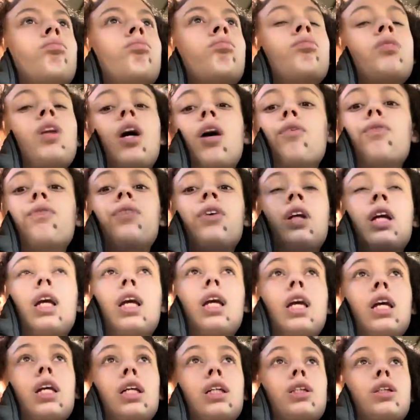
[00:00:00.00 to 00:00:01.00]
I'm not finna
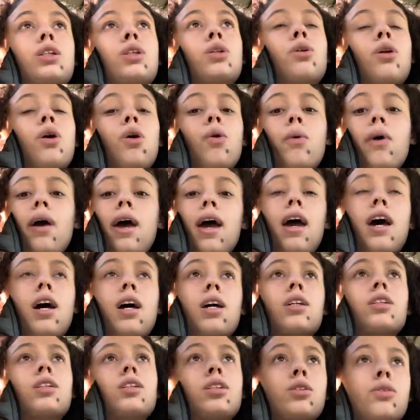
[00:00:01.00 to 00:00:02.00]
kiss no
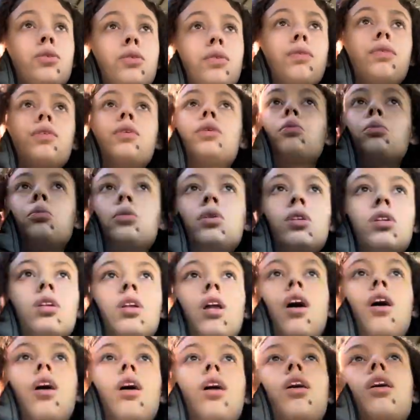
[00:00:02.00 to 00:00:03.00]
ass. You feel me?
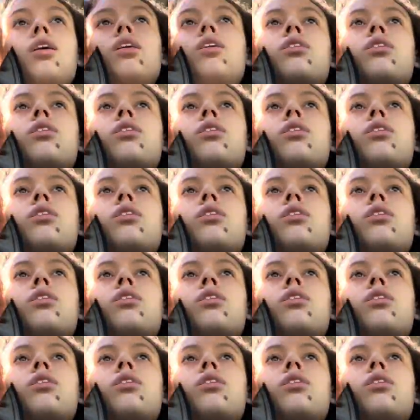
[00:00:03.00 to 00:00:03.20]
Like,